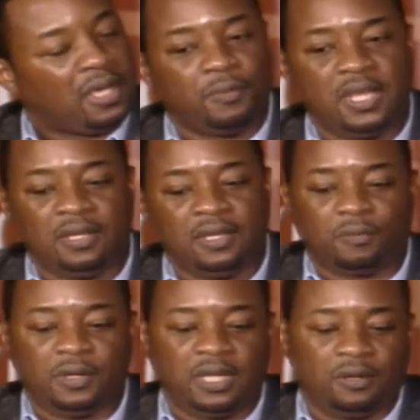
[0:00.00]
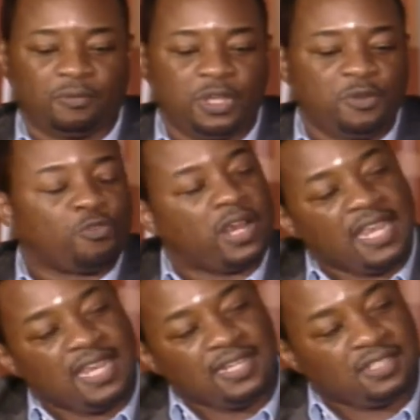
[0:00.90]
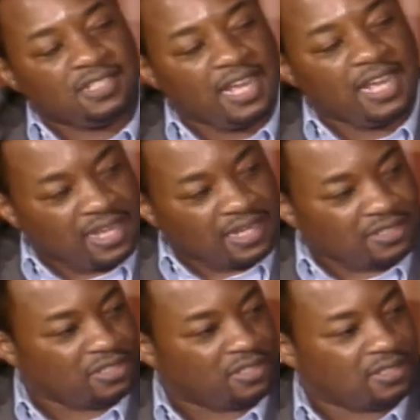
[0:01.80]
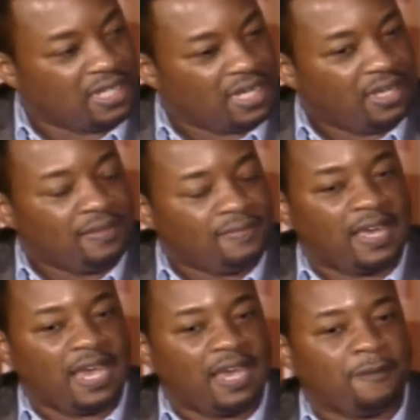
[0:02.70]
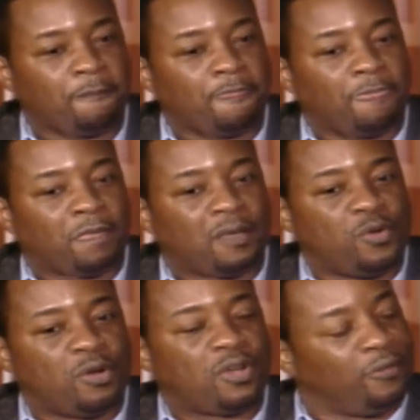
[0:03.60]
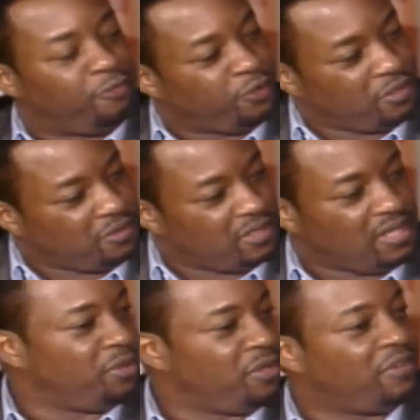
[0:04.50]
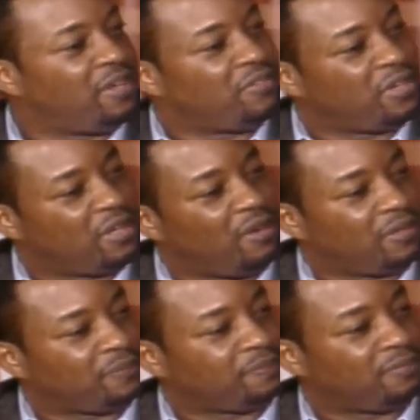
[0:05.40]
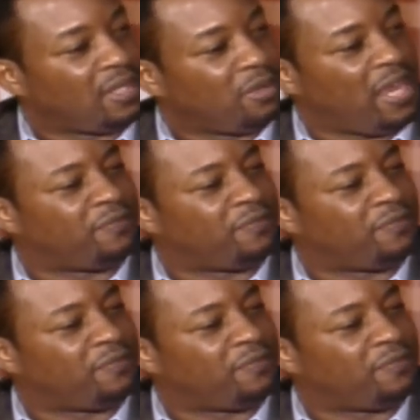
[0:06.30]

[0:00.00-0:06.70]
We we we raise sons that will go further than we've ever gone. Mm -hmm.